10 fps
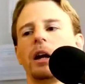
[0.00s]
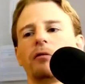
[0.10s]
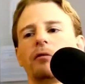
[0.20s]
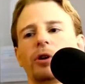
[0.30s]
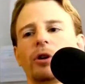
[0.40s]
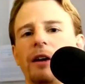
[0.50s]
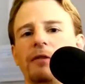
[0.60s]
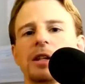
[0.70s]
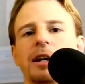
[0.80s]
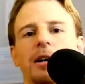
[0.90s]
For your
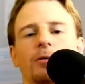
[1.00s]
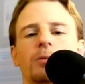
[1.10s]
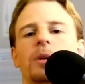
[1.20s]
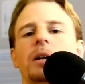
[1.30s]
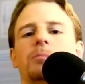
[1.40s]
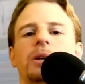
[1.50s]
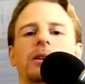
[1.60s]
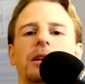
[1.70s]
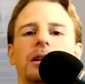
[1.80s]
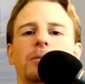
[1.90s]
lifestyle, what might be
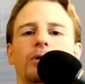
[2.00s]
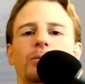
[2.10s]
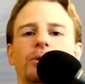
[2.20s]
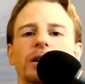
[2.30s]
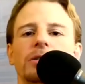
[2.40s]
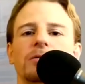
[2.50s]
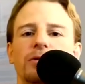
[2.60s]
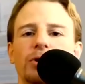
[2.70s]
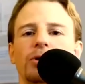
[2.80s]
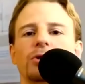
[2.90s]
the appropriate
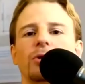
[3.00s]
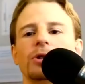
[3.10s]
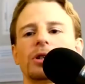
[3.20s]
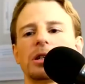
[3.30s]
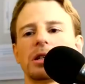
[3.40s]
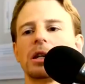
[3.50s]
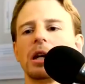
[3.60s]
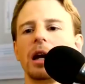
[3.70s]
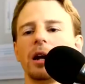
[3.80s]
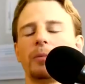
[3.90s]
fuel source? Is it
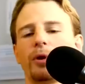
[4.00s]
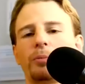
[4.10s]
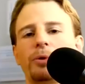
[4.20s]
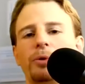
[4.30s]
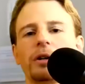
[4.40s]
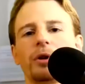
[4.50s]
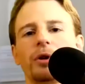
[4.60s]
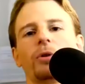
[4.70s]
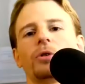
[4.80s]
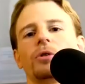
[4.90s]
appropriate for
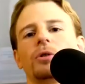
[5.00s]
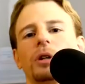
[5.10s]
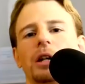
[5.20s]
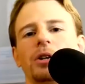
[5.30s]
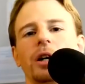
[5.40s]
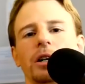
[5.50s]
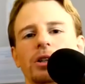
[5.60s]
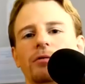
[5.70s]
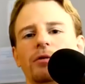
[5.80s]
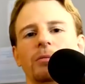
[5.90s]
you to get your
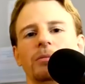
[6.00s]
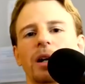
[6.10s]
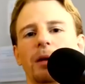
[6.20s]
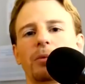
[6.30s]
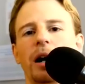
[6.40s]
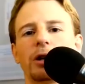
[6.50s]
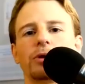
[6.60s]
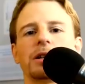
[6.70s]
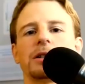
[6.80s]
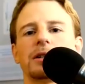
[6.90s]
energy from
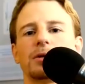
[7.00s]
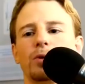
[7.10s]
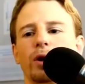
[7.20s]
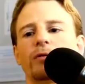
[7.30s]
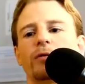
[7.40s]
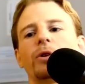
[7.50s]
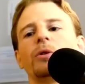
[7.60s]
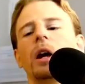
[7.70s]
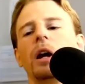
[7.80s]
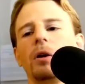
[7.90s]
carbohydrates? Does it work for
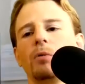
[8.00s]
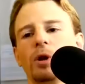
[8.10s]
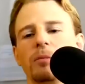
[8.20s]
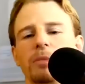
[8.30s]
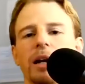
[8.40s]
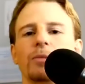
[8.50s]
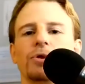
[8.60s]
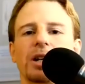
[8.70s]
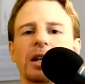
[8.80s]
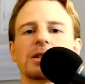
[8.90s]
you? Would it make more
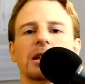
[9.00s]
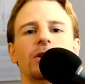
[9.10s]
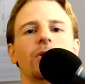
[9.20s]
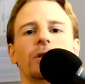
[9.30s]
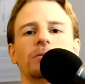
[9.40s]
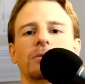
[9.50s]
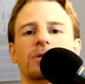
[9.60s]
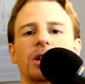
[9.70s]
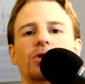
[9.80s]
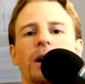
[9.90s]
sense in your
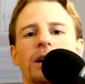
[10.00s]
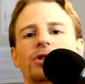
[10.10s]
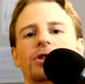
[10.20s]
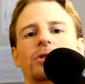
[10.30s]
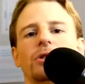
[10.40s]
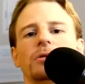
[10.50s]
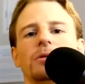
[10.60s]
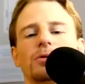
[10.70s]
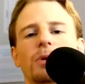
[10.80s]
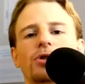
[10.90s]
situation to
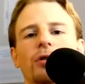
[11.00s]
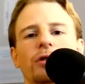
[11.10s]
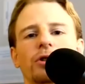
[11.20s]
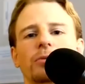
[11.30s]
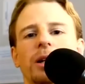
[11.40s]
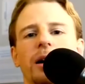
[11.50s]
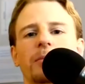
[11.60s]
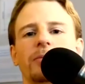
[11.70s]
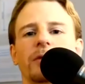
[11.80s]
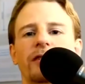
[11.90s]
switch over to
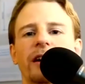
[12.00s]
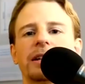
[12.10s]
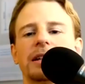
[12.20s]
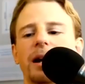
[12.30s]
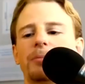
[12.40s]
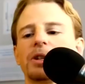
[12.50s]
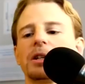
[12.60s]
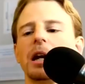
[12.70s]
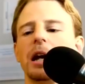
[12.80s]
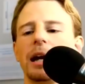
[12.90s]
become fat adapted?
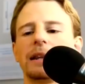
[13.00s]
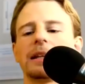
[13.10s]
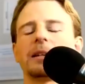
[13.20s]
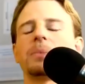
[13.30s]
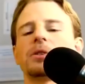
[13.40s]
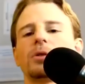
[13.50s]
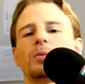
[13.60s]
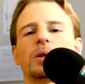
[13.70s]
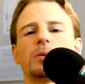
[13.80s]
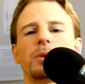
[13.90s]
And then depends on
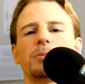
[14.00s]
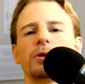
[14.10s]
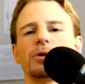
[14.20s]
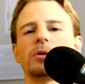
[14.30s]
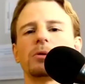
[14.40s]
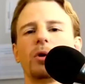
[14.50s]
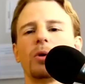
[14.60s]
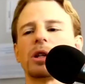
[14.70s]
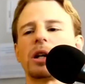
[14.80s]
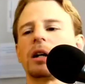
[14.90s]
what people's
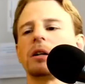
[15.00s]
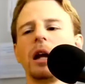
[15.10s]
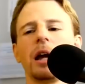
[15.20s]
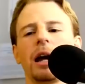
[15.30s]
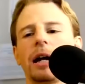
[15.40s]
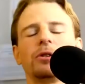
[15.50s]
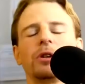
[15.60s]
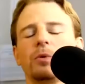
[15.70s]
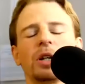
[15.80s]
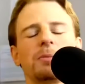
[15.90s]
goals are. I do
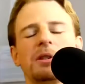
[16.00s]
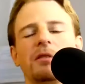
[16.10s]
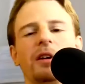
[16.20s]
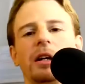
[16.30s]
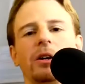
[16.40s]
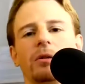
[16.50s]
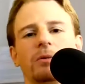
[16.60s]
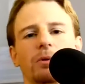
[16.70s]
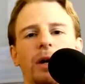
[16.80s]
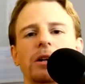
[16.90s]
not work specifically
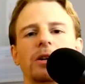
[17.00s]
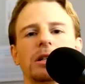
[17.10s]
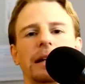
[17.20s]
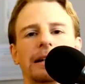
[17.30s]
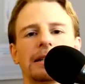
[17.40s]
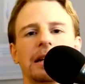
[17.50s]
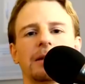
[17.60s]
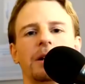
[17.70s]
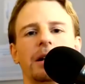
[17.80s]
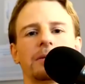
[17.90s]
on weight loss. Like I
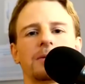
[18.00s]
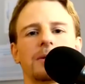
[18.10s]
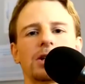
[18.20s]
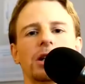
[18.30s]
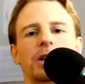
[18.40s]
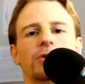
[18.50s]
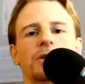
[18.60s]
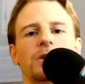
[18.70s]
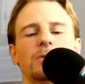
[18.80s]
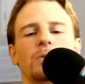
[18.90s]
said, my special
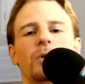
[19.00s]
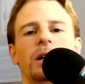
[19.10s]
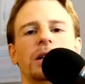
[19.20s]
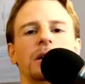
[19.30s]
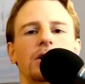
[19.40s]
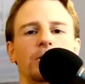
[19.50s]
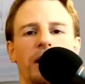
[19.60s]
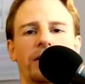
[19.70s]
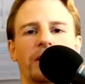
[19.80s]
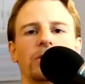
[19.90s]
interest is more in
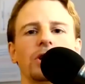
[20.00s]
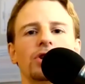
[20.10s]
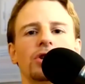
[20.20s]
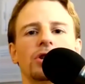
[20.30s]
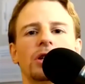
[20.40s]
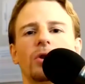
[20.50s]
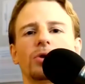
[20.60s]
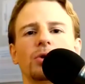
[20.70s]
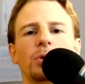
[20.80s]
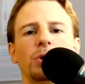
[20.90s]
idiopathic conditions and
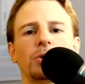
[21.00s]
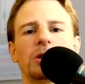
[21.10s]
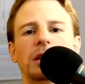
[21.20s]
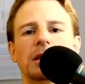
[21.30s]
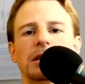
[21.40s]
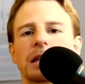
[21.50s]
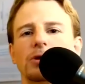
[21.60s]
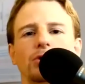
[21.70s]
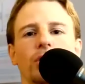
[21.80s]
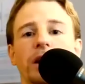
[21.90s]
autoimmune diseases that
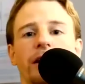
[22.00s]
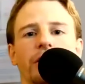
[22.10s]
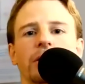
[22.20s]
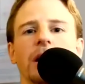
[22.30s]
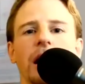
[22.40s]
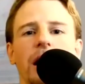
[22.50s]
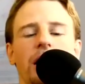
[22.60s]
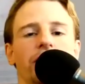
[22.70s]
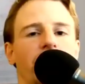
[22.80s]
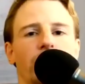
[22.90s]
do not have a
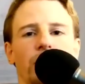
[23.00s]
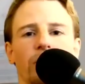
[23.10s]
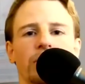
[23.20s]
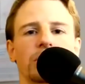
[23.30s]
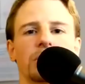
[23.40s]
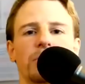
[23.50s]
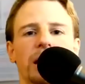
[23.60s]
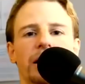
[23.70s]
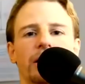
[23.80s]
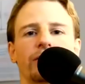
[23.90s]
very good
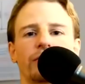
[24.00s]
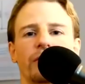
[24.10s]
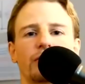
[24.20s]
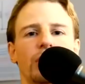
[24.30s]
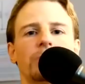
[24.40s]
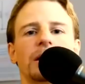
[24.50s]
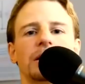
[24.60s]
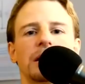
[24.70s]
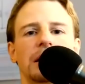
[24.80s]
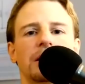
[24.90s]
plan of, of
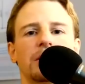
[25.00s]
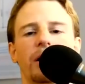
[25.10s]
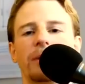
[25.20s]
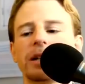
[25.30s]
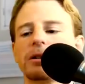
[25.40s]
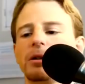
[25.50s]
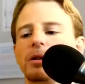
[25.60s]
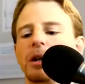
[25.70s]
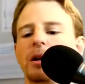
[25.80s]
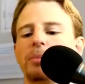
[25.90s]
treatment in the
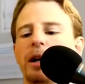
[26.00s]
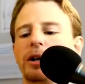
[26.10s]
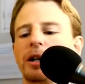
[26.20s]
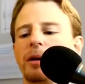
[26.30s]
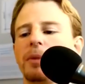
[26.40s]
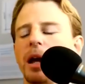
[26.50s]
biomedical uh, paradigm.